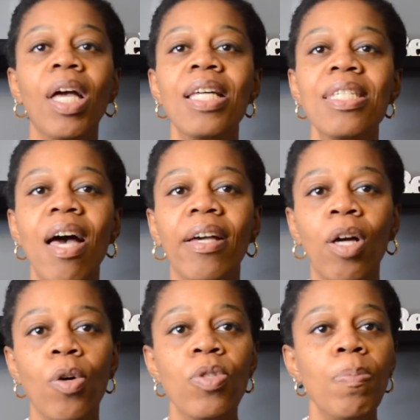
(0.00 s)
assign
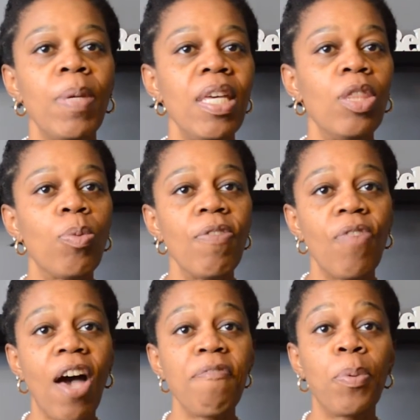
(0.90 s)
codes
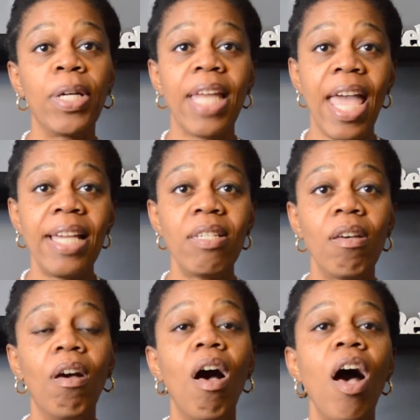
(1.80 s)
P35.8,
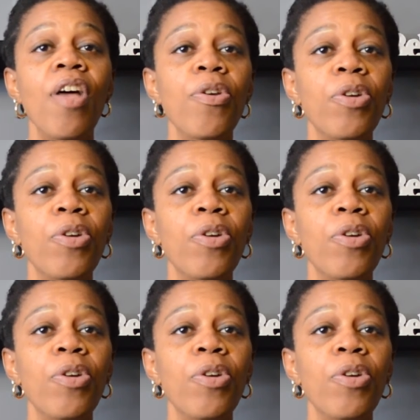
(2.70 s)
other